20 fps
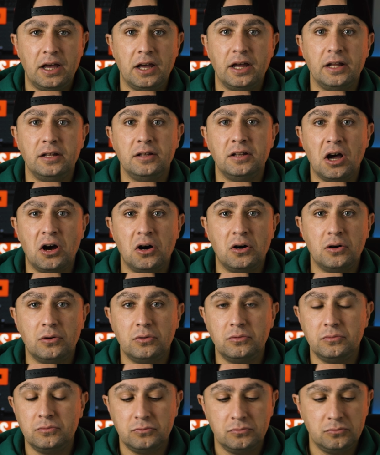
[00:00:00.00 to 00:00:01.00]
And
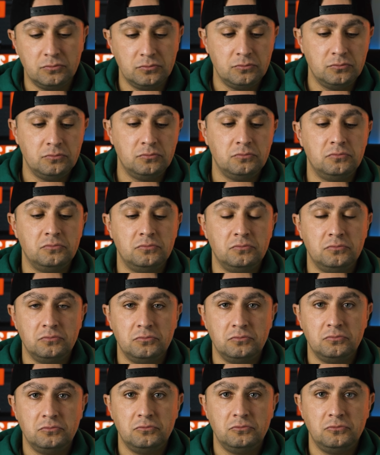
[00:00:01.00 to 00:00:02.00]
now,
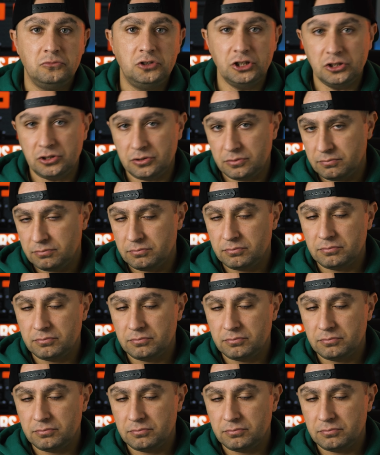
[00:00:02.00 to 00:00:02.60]
just,